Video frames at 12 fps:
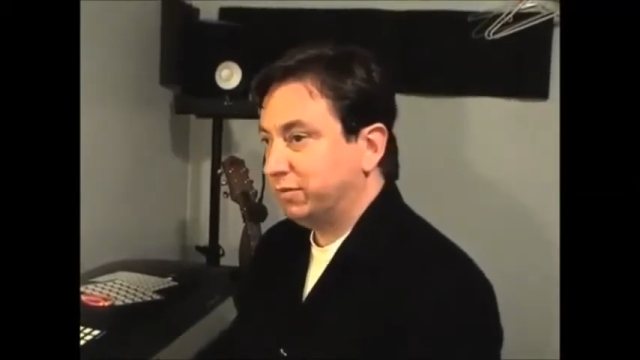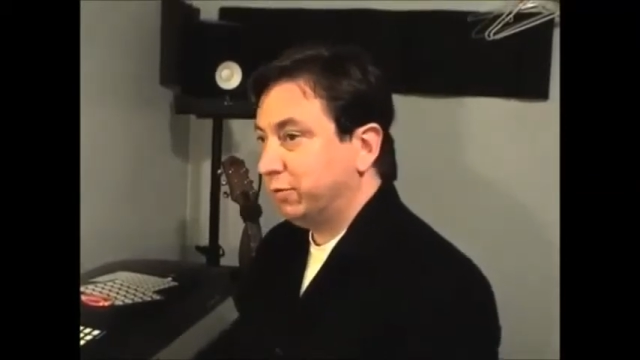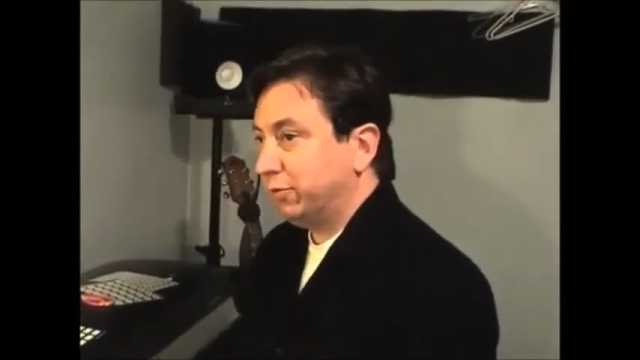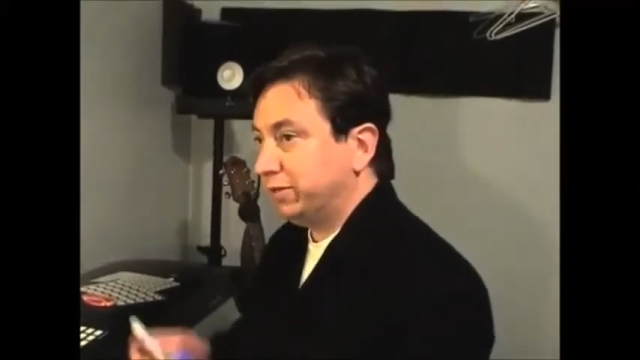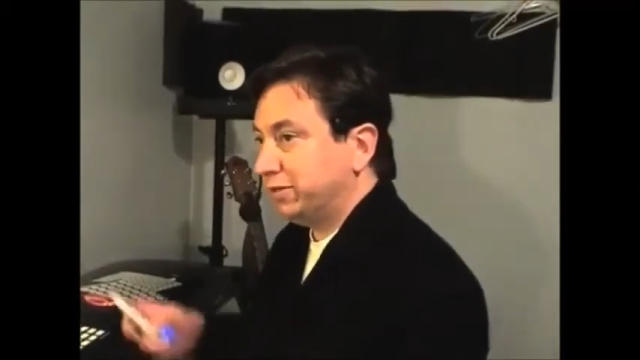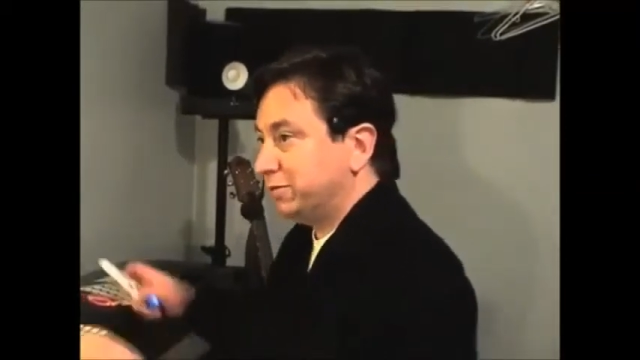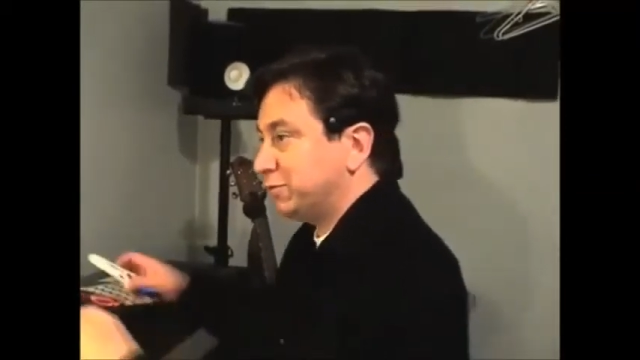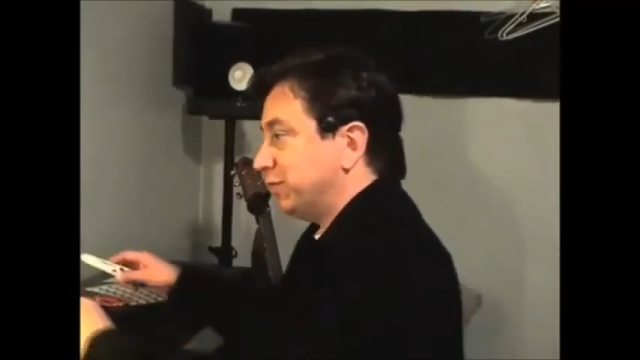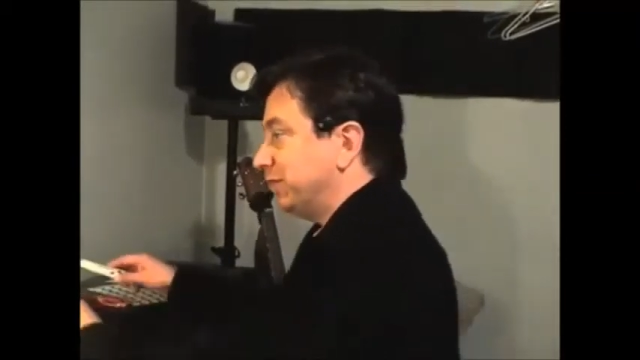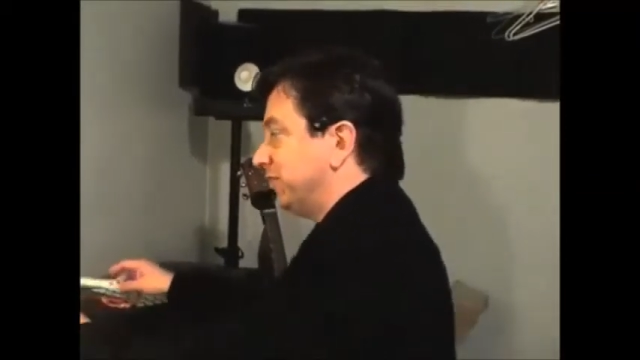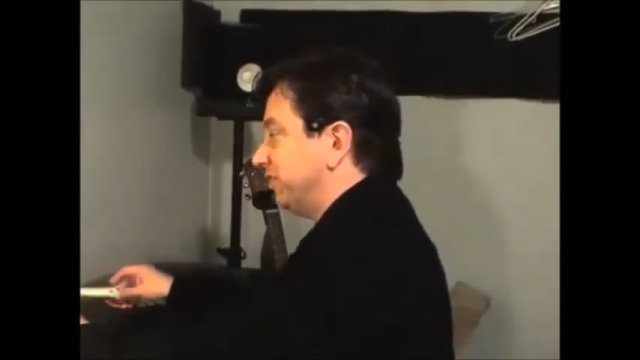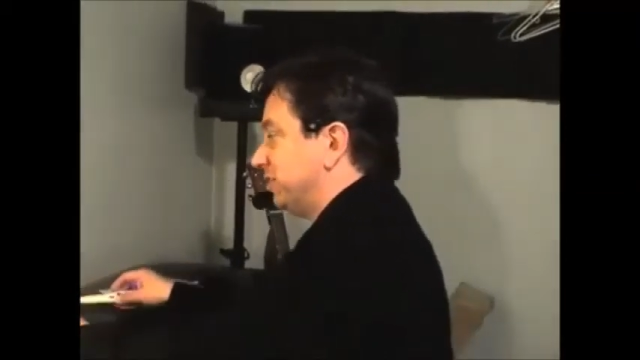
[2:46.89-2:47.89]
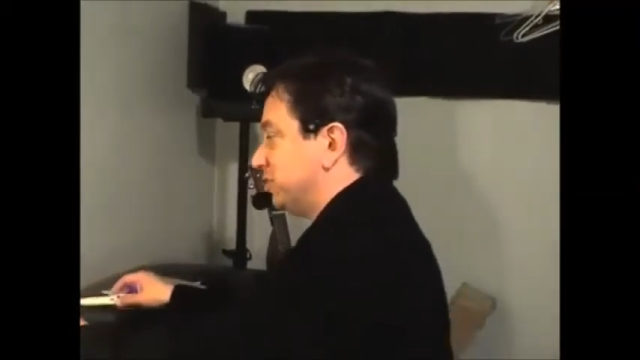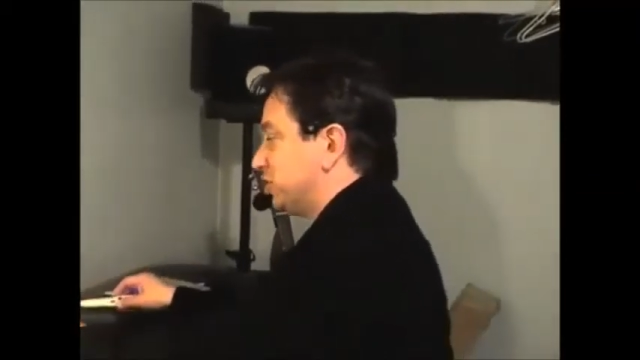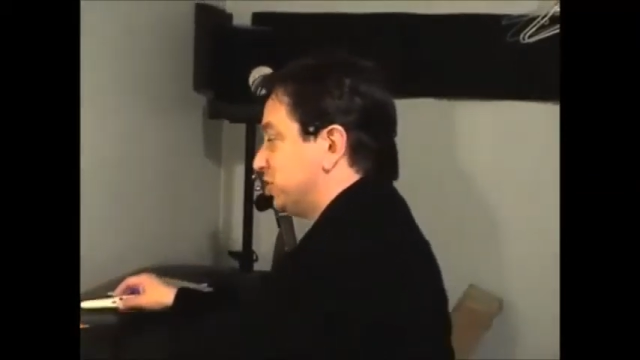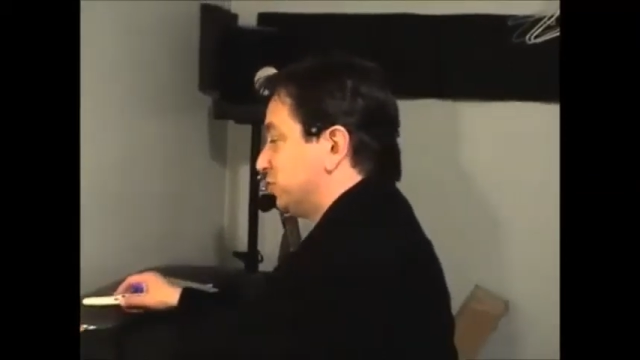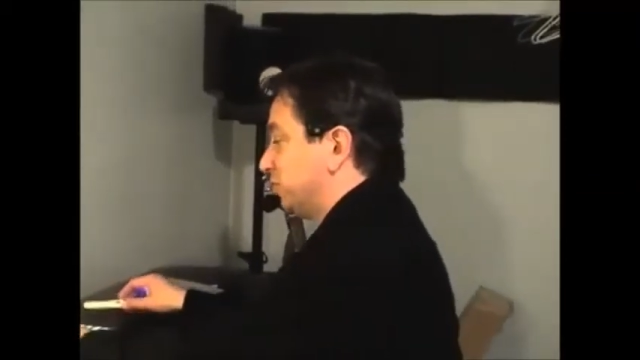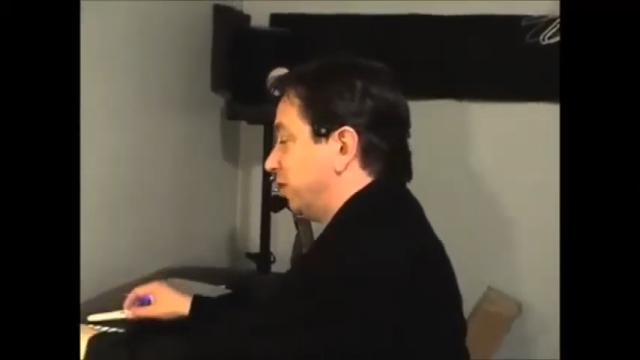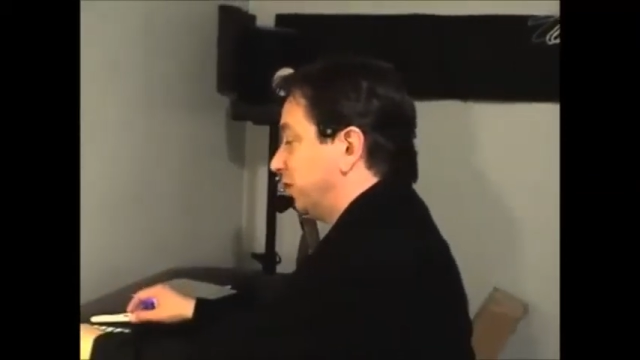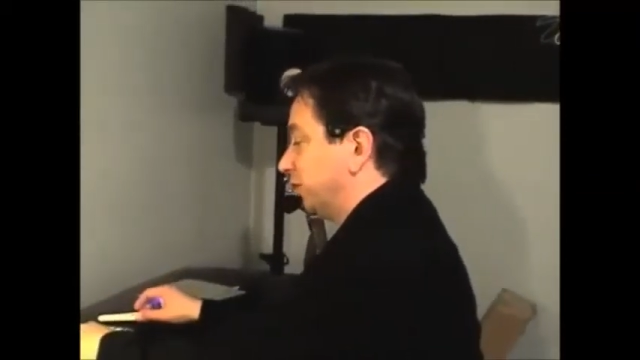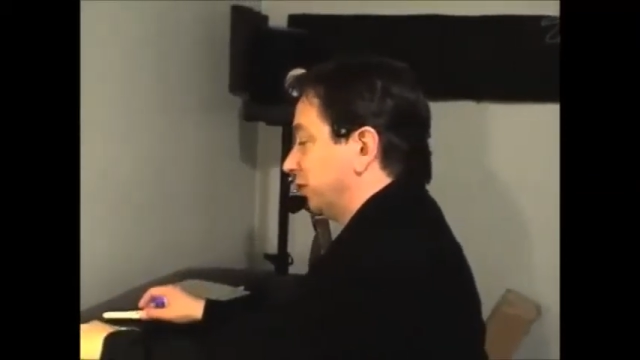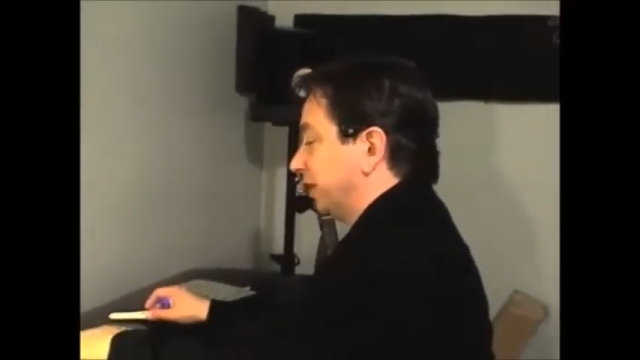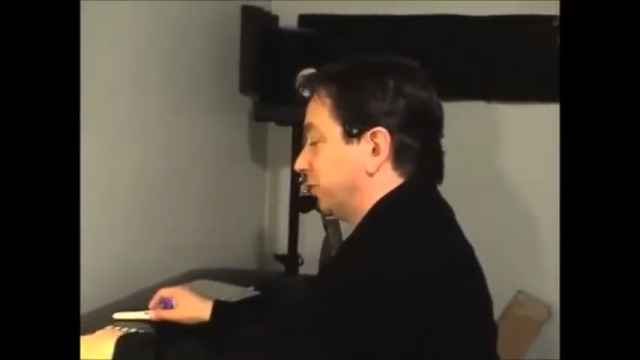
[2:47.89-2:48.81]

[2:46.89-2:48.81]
I'm going to use one of these smaller